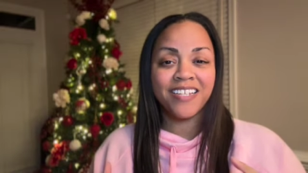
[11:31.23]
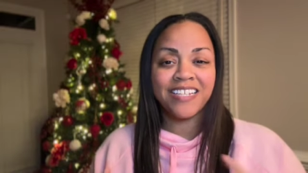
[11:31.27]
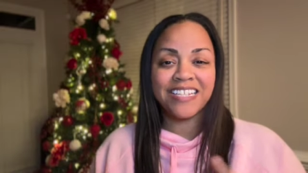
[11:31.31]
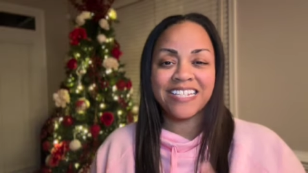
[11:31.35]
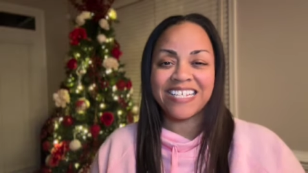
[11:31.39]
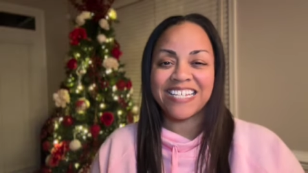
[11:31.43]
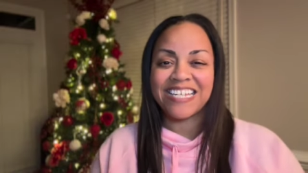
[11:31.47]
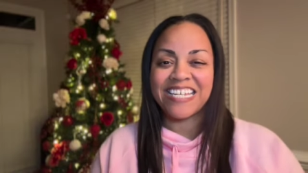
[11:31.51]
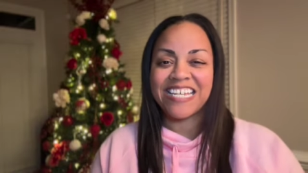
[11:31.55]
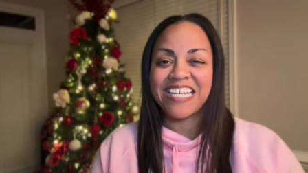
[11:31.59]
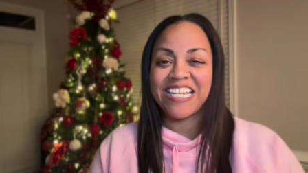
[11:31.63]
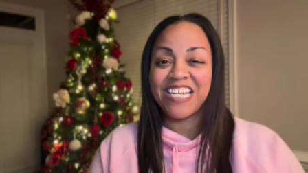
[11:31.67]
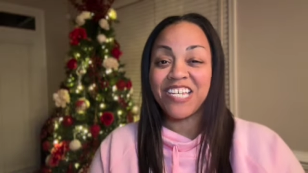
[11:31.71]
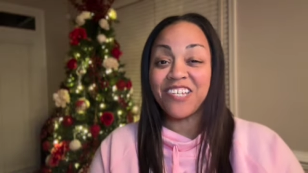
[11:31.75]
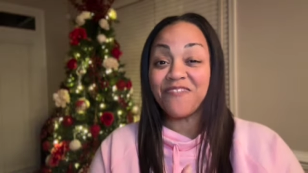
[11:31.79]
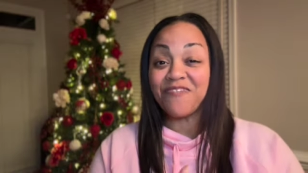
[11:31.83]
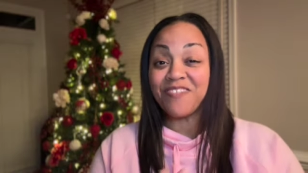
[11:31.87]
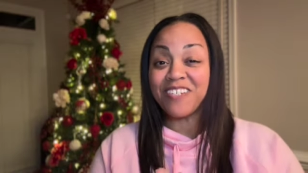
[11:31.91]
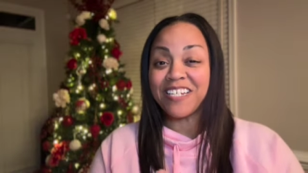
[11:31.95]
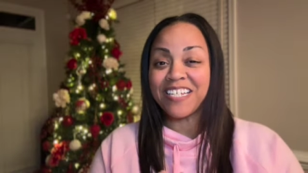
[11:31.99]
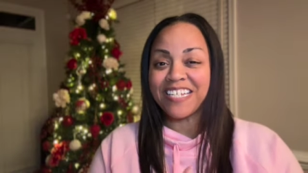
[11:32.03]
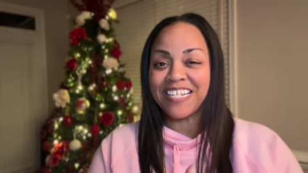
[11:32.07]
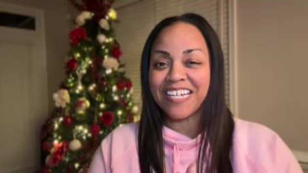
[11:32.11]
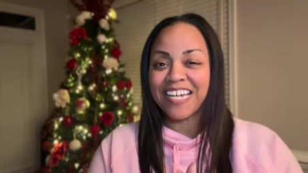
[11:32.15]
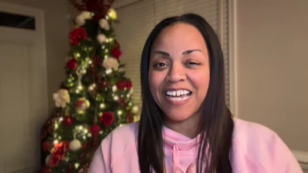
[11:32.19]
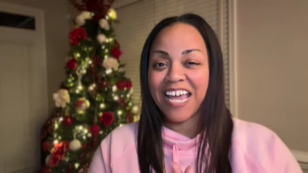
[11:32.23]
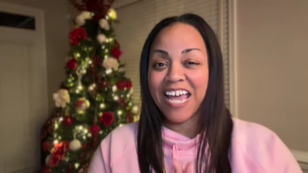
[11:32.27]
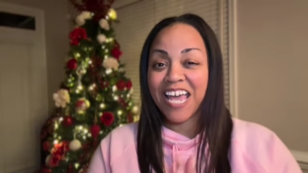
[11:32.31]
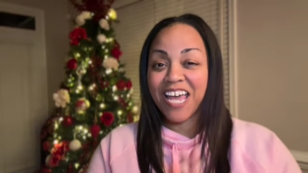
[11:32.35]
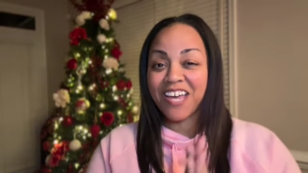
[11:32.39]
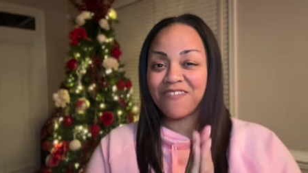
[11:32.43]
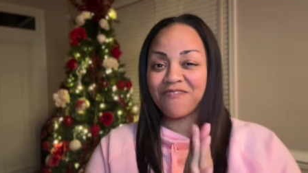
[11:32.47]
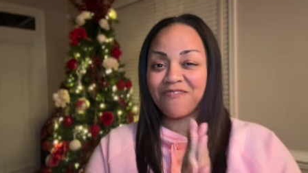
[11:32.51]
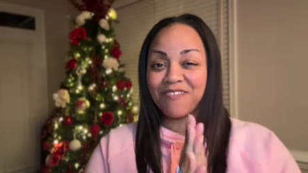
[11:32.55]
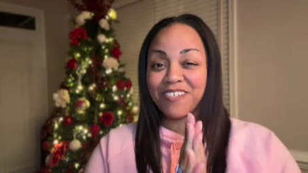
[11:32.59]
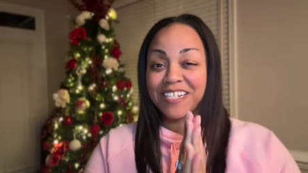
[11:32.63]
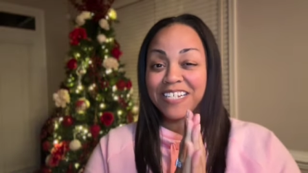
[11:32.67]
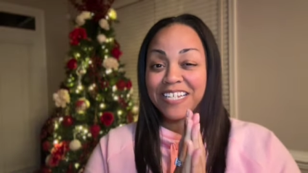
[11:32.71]
the evening
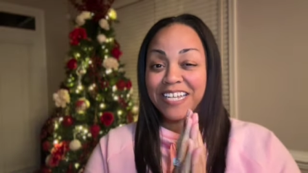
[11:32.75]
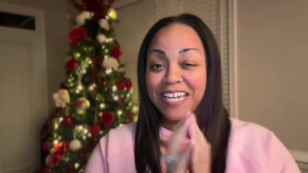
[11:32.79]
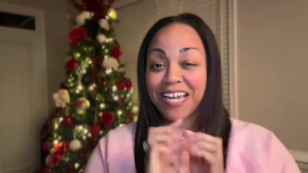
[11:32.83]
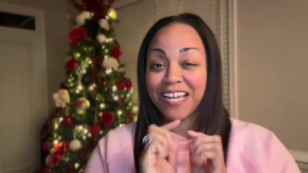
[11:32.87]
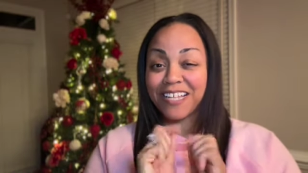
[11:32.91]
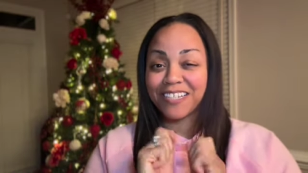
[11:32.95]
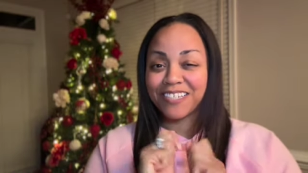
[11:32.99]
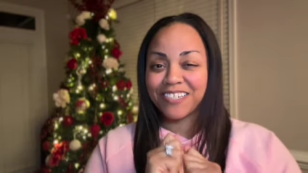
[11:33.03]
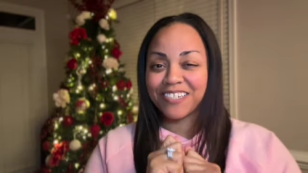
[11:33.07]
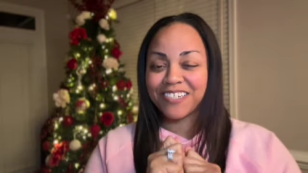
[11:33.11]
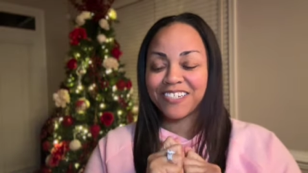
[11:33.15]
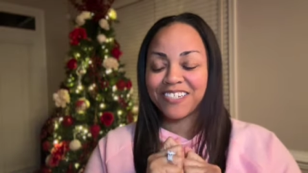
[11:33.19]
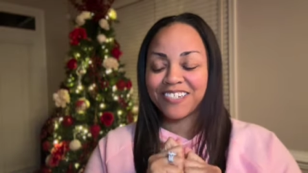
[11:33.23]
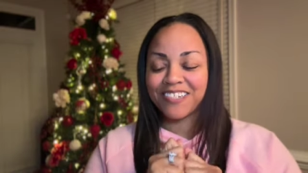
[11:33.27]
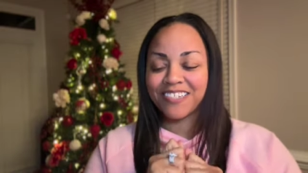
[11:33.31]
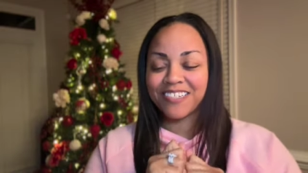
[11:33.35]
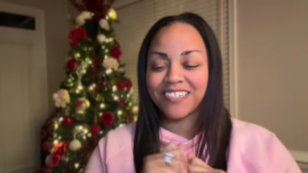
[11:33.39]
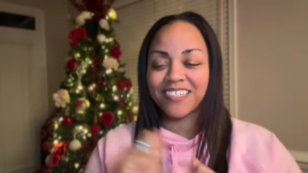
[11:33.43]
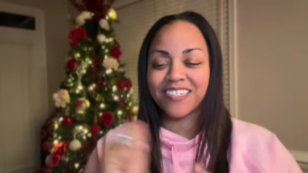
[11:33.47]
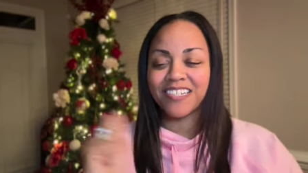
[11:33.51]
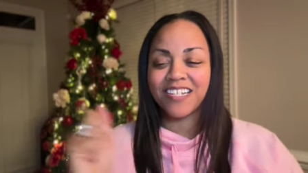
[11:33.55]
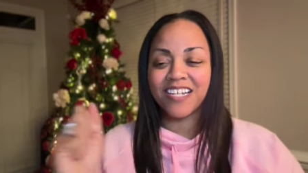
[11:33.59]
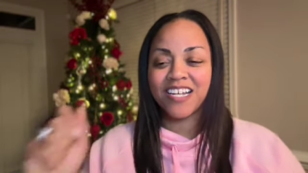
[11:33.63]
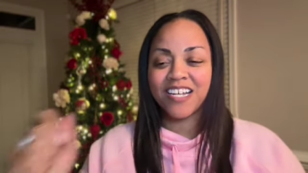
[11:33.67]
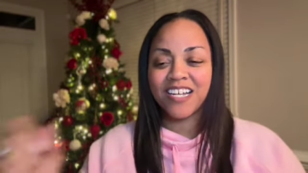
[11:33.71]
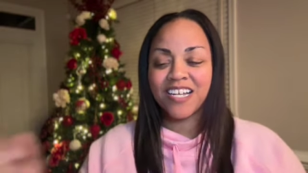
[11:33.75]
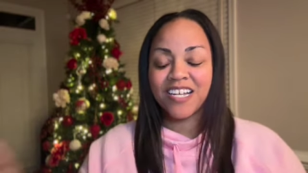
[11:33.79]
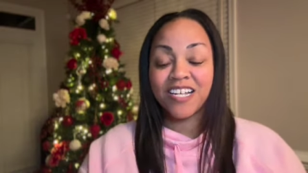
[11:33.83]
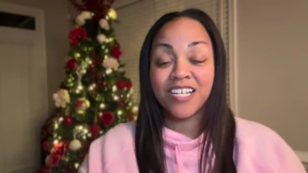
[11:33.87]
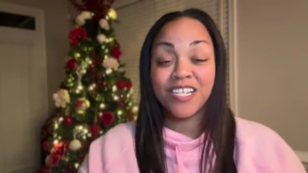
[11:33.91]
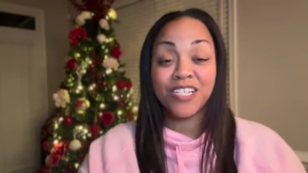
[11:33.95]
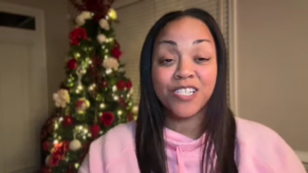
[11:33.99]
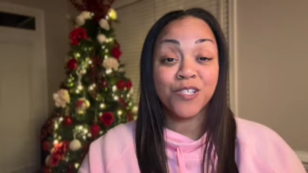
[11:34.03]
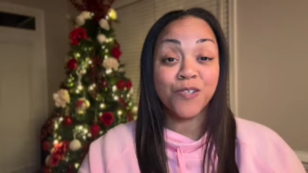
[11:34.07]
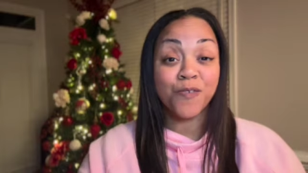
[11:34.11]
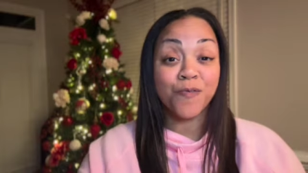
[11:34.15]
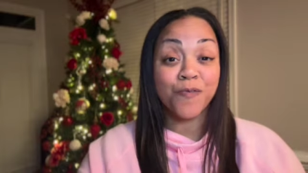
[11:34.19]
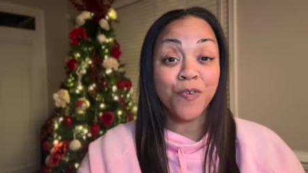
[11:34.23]
advent calendars.
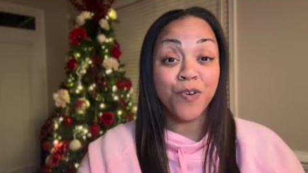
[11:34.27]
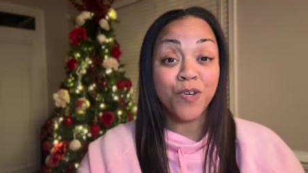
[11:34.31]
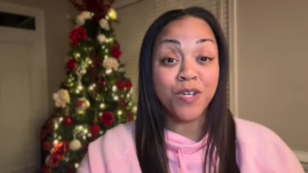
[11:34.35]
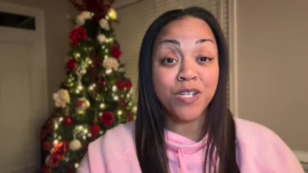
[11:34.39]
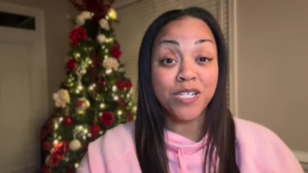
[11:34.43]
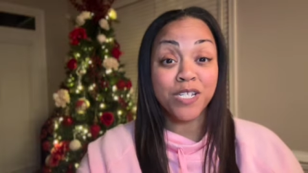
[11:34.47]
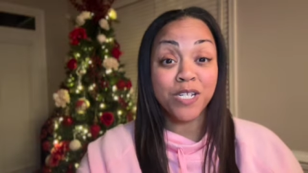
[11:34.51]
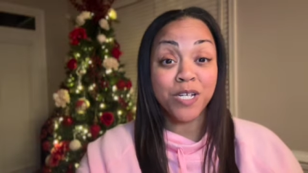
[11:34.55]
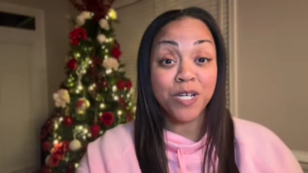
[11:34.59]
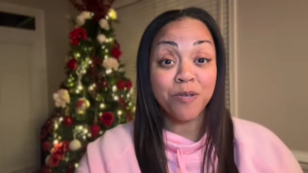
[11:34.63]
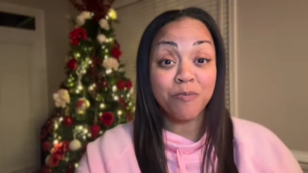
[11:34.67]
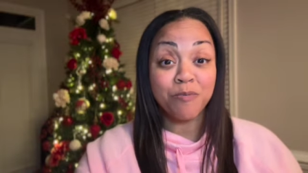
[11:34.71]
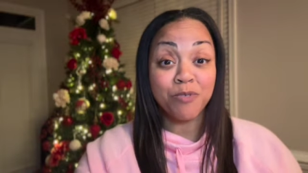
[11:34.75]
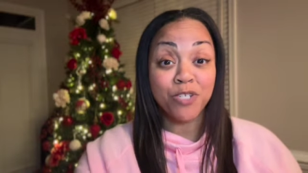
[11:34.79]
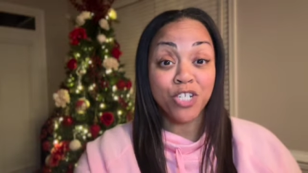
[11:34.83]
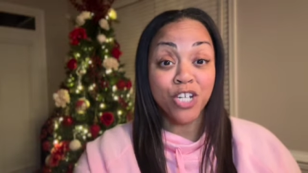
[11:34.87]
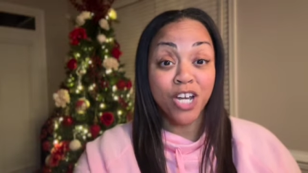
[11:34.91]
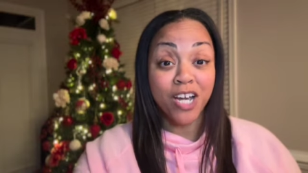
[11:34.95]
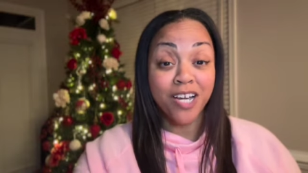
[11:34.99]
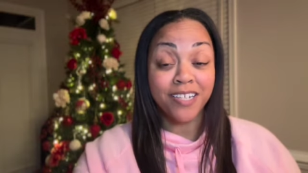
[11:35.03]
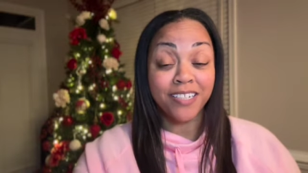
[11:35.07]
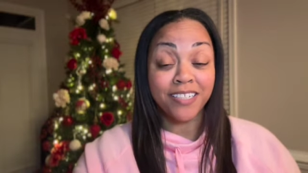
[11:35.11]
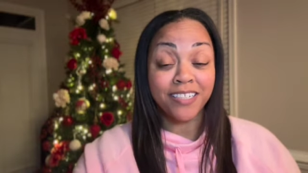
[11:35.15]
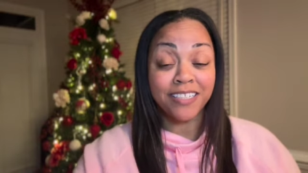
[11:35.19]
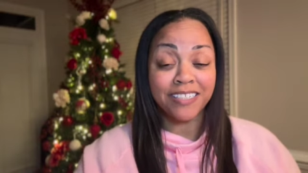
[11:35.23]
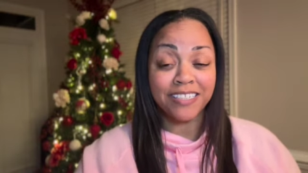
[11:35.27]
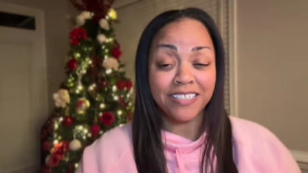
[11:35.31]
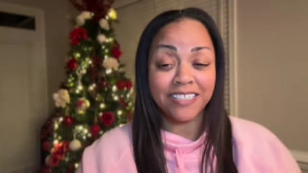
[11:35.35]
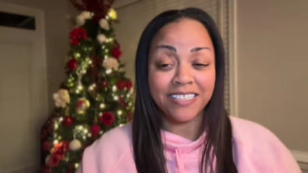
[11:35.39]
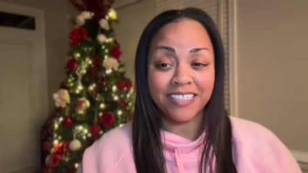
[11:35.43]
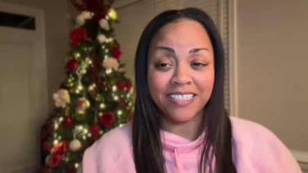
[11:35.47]
So first up, chocolate.